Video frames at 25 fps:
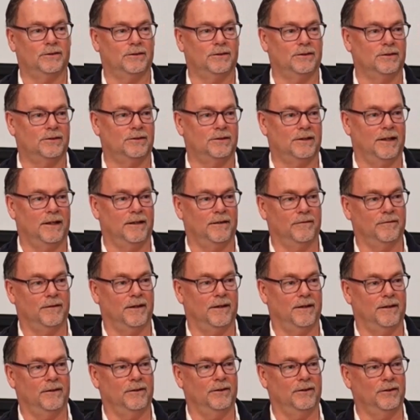instead of
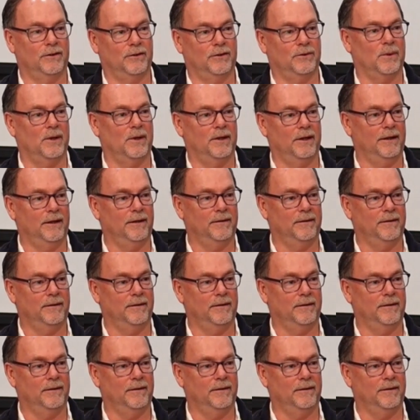120?